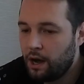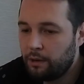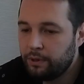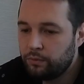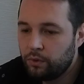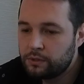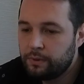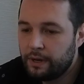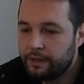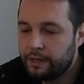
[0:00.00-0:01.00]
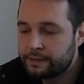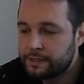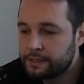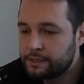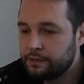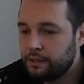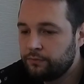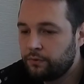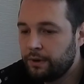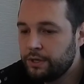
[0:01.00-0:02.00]
RPA works by accessing
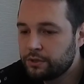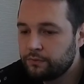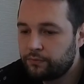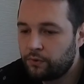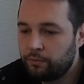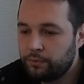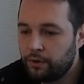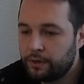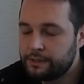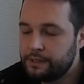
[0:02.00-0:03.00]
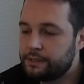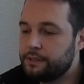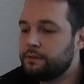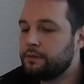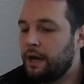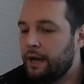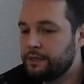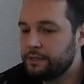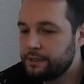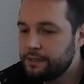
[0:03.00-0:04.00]
information from your existing
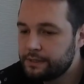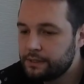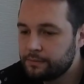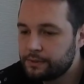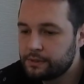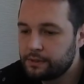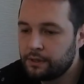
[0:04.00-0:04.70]
IT systems.